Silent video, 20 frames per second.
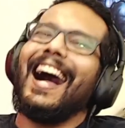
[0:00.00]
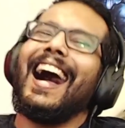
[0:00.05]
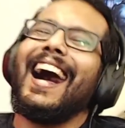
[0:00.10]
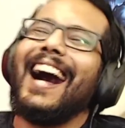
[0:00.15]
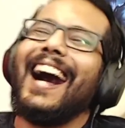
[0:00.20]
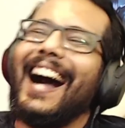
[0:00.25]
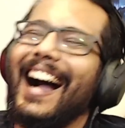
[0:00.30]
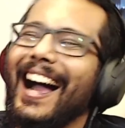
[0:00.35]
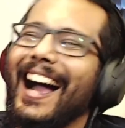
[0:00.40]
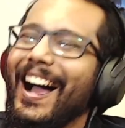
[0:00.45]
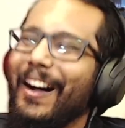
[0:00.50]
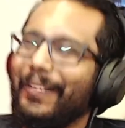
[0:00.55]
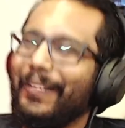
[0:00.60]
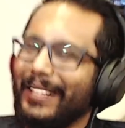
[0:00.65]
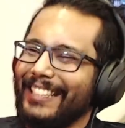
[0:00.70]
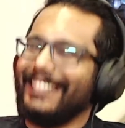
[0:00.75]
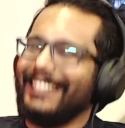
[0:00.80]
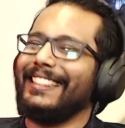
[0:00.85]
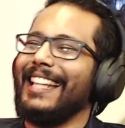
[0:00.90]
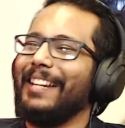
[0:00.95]

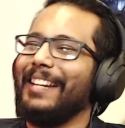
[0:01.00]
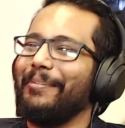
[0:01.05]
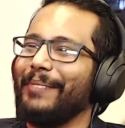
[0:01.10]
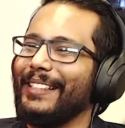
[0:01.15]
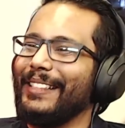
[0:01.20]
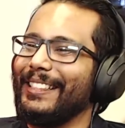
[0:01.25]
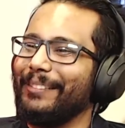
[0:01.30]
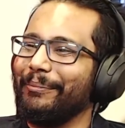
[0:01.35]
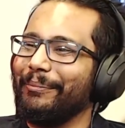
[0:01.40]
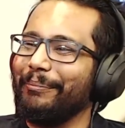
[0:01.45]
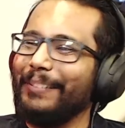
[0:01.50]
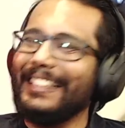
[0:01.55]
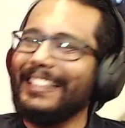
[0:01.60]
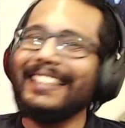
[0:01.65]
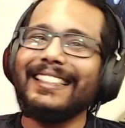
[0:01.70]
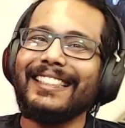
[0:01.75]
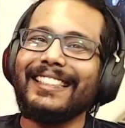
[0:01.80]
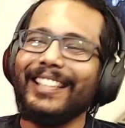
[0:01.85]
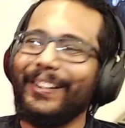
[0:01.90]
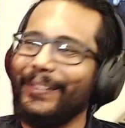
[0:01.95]
what a statement. Be
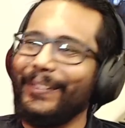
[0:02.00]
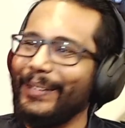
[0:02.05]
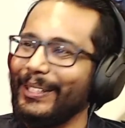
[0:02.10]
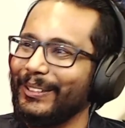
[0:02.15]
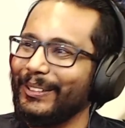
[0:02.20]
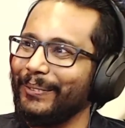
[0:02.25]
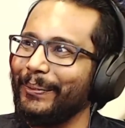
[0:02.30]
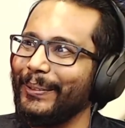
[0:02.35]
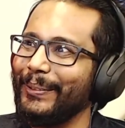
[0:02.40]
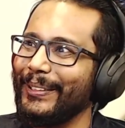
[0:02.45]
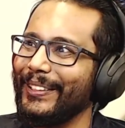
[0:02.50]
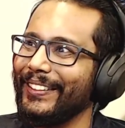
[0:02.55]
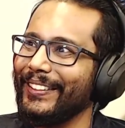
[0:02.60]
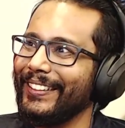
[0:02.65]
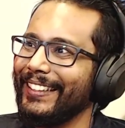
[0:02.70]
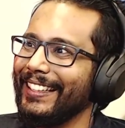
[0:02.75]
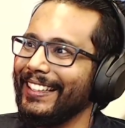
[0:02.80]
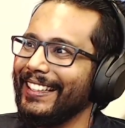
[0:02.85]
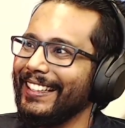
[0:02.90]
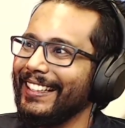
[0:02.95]
serious, would you?
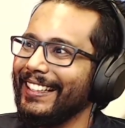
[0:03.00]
